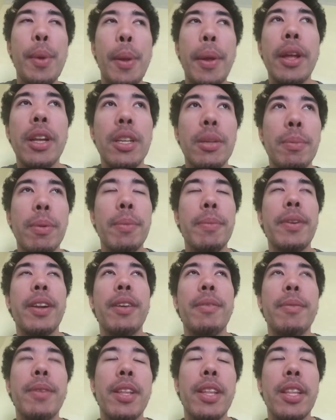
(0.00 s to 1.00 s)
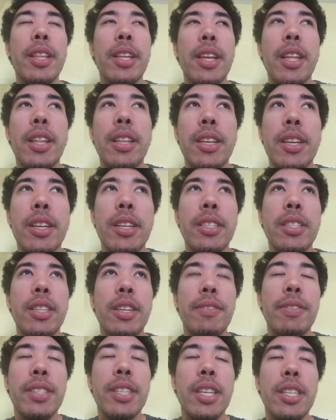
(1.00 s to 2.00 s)
the Department of Health, Healthcare
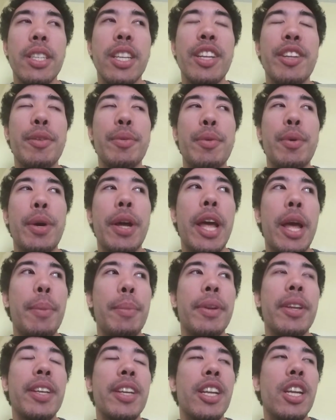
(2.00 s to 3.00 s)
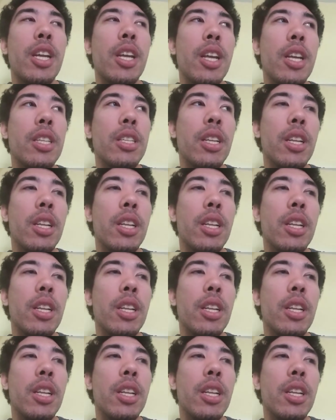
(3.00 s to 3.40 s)
Services and let them know what happened. It's a